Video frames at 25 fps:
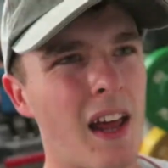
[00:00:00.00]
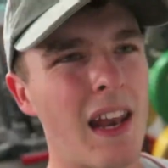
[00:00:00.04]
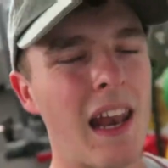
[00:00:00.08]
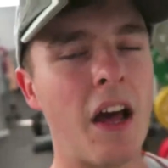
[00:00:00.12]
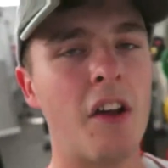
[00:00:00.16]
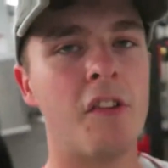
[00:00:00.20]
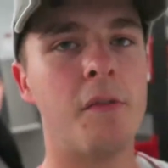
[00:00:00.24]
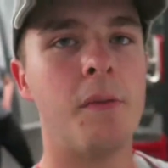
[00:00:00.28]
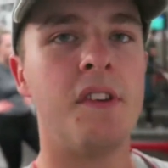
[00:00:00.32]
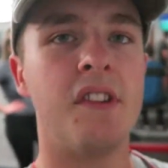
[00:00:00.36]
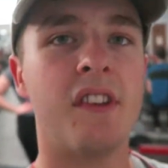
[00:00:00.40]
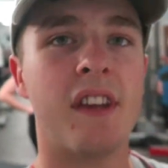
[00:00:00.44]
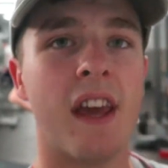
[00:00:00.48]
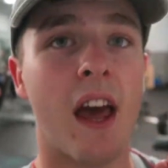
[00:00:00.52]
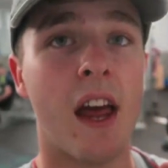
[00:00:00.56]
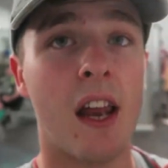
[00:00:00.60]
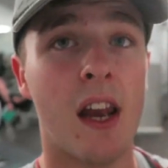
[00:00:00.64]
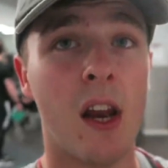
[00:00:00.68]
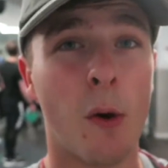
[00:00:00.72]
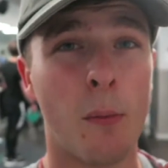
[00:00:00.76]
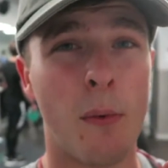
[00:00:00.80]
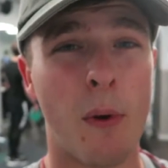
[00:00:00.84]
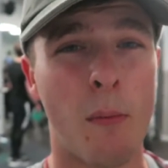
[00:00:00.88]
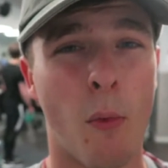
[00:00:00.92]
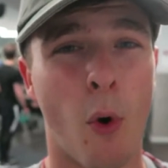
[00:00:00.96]
Allows me to get a
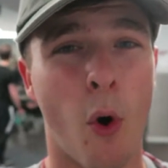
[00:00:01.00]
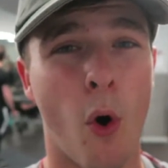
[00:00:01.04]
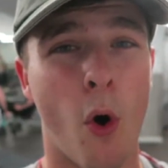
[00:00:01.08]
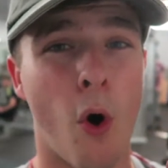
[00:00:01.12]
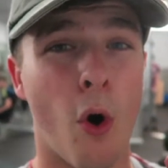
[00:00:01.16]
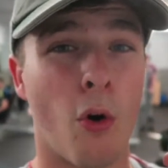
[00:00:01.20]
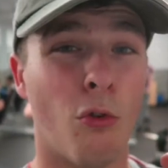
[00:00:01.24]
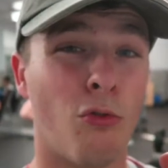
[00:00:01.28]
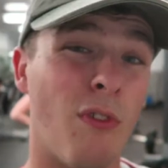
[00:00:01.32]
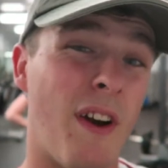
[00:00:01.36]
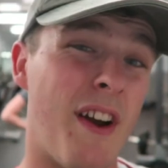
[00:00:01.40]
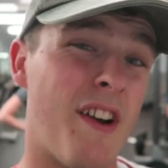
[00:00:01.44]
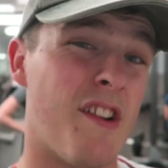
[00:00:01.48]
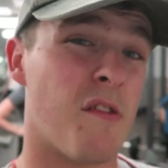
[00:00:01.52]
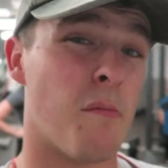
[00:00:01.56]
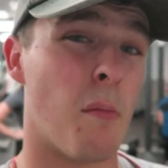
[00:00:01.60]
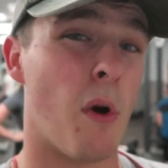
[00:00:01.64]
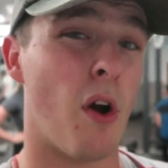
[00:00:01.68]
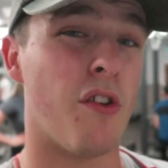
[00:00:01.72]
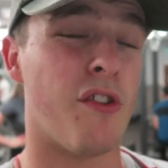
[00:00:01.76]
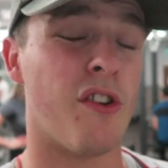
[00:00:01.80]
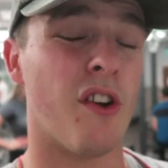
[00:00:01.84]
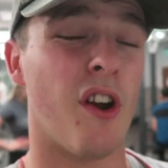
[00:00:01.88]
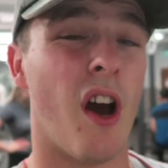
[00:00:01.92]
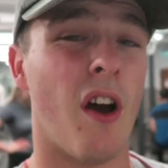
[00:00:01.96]
little bit more range of
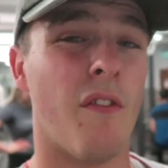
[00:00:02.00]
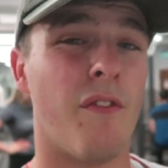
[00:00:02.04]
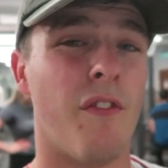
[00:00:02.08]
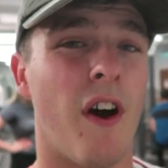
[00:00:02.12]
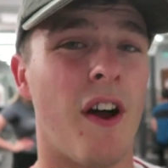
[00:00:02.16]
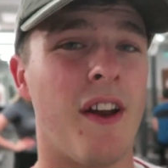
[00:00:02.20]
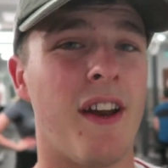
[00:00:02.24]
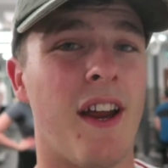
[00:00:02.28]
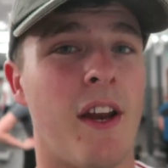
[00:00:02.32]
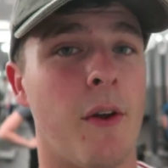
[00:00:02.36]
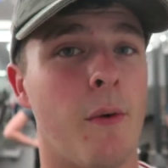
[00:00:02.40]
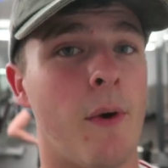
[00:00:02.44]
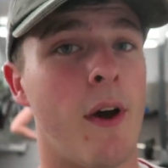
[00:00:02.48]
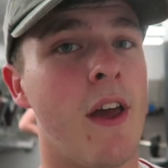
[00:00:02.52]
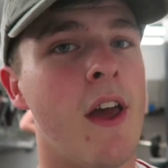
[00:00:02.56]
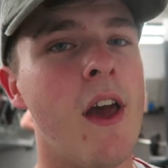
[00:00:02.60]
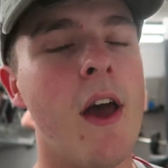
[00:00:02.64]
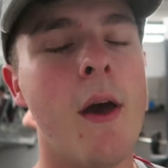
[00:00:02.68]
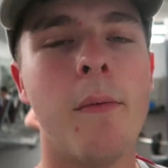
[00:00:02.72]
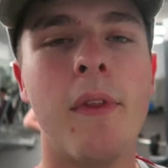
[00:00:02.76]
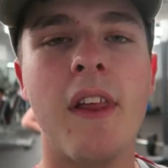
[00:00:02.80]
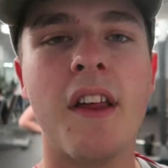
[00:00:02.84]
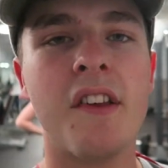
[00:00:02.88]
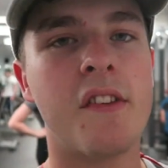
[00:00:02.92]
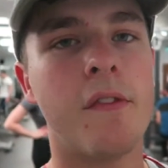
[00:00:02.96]
motion, I find, anyway.
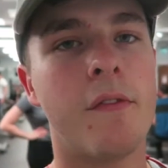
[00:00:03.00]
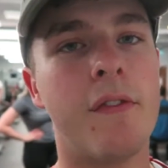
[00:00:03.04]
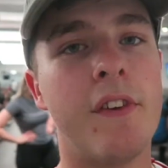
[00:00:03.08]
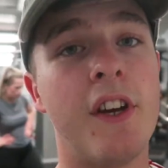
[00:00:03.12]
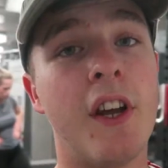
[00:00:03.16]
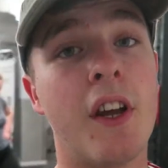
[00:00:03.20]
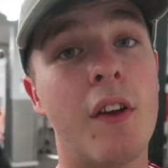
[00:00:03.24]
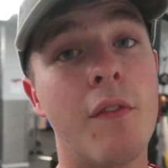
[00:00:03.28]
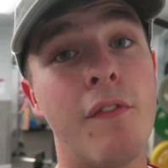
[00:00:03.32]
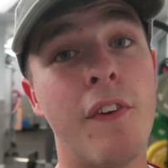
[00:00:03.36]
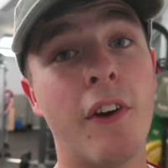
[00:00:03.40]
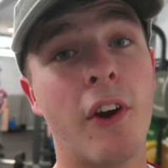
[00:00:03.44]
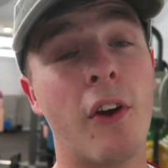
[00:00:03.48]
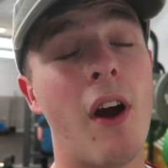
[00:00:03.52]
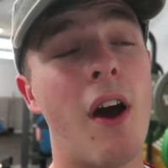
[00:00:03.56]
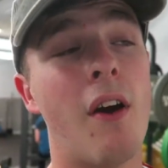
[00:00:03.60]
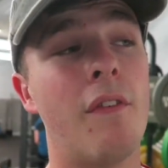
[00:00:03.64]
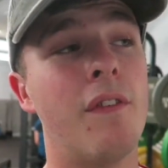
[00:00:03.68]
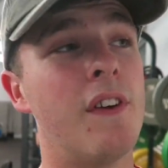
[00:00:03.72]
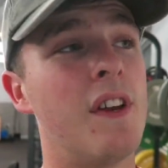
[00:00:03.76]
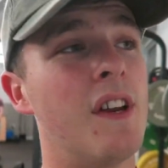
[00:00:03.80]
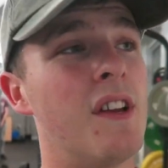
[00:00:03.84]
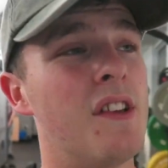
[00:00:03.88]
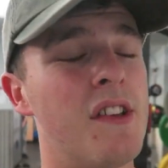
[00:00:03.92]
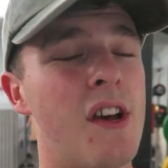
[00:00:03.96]
That's something you can figure
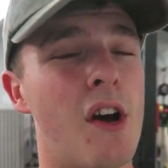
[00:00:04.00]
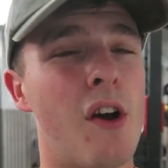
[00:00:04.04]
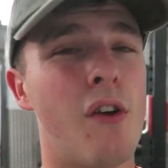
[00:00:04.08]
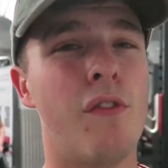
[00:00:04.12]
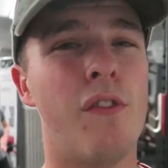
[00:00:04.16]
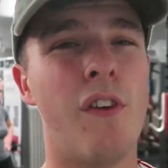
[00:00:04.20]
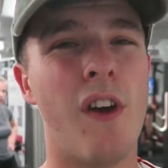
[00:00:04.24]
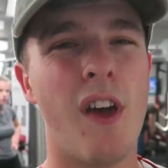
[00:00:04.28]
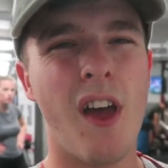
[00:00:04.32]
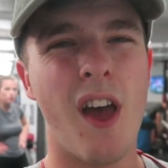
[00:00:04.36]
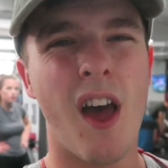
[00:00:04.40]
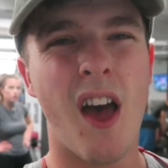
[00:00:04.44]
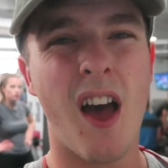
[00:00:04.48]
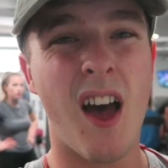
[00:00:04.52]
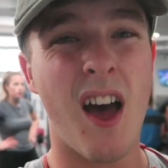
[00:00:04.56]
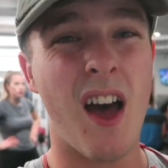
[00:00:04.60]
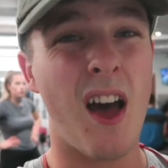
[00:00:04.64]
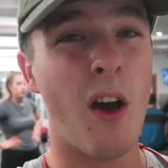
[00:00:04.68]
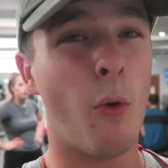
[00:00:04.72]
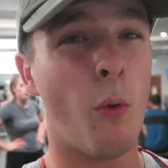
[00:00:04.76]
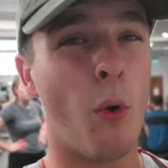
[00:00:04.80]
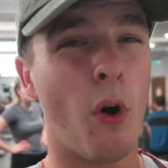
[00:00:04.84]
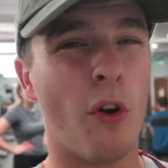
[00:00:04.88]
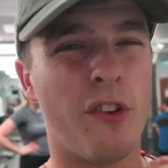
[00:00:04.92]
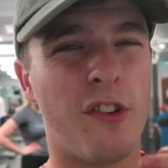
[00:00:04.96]
out for yourself
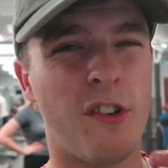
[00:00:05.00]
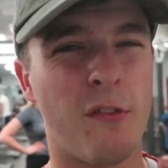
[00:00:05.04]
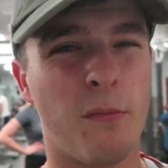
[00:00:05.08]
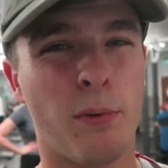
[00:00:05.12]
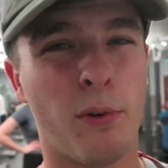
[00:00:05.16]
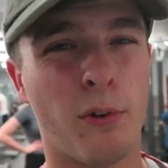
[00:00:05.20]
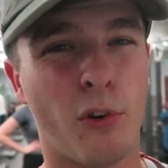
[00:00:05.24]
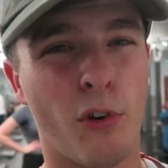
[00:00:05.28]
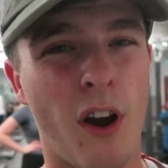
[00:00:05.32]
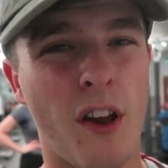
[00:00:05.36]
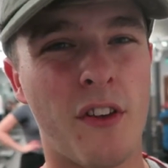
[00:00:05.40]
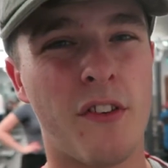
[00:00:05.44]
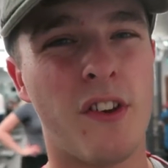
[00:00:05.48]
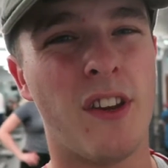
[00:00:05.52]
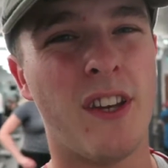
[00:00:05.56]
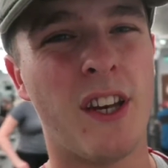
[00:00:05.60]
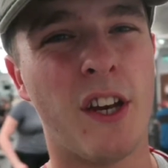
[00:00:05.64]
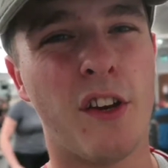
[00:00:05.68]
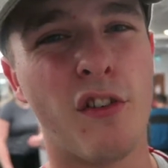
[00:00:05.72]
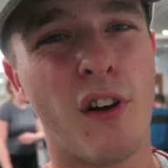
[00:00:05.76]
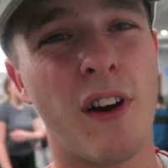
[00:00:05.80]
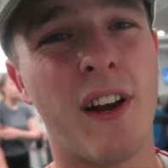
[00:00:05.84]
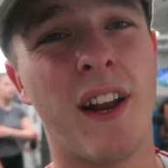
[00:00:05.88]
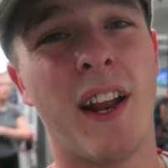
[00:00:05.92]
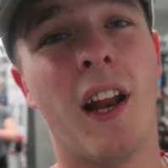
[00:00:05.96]
uh, once you've progressed in
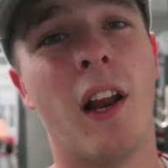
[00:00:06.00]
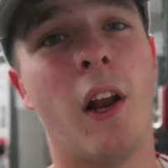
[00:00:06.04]
your training